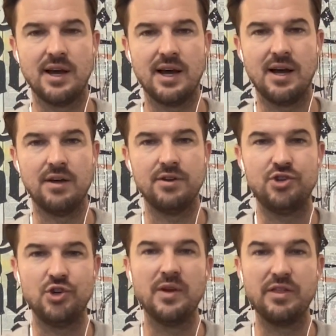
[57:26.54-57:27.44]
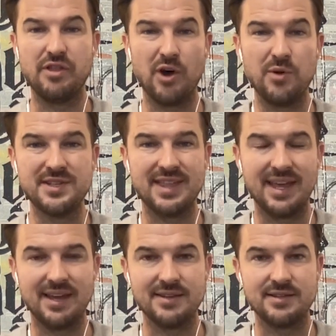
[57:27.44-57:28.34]
uh, doing those
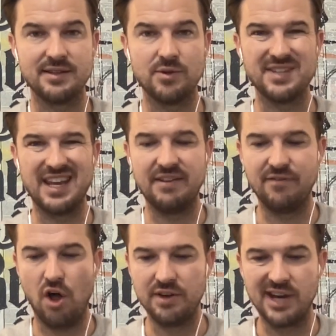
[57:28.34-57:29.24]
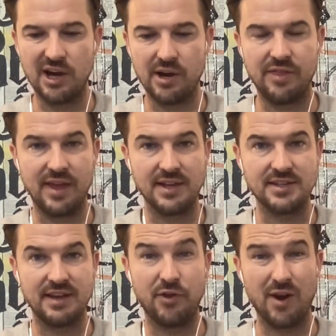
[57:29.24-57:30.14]
things those involuntary
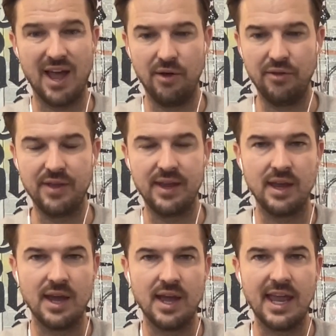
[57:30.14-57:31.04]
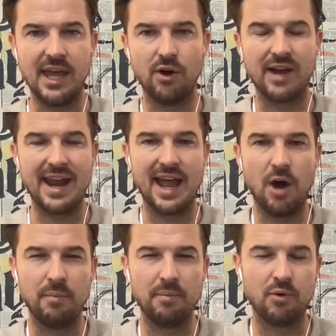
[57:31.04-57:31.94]
things if they're healthy it'll kind of
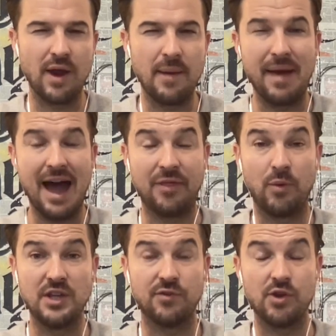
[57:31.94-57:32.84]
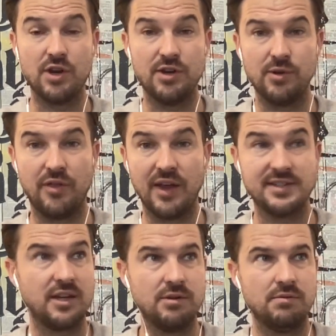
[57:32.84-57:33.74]
help create pathways for you to do the things
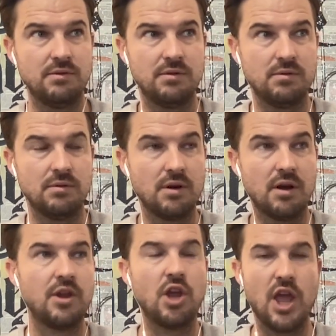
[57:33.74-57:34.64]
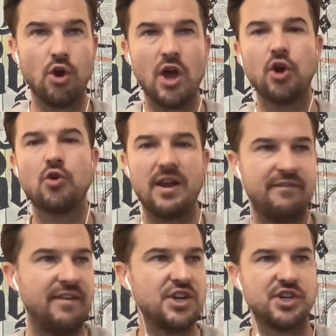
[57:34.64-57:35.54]
that you it'll it'll create
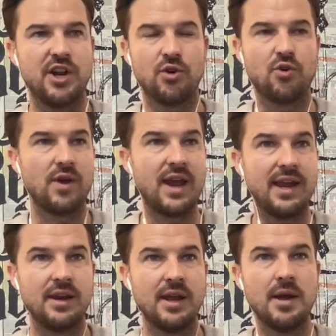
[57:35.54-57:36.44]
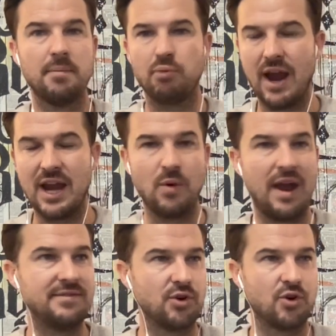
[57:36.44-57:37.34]
vision it'll create brain
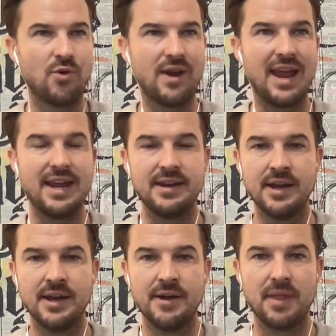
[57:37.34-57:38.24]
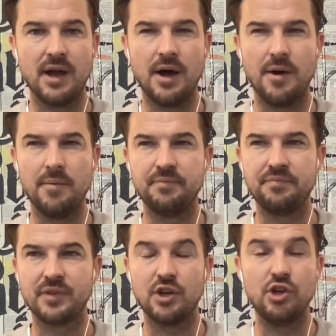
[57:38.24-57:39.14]
waves. It'll create um,
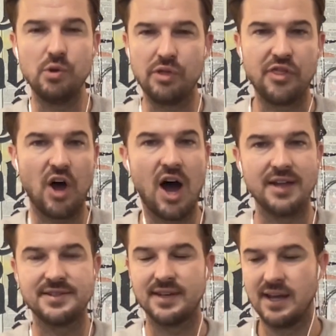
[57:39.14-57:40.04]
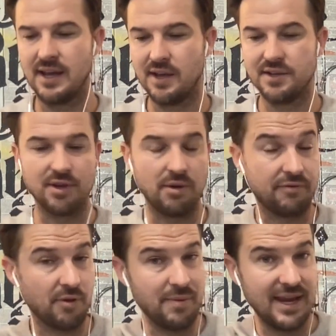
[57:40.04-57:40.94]
new thoughts. So
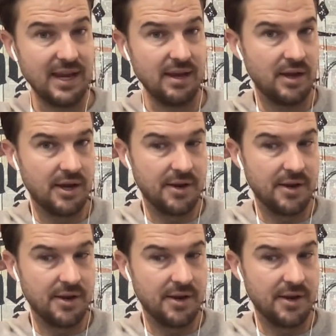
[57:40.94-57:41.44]
for me,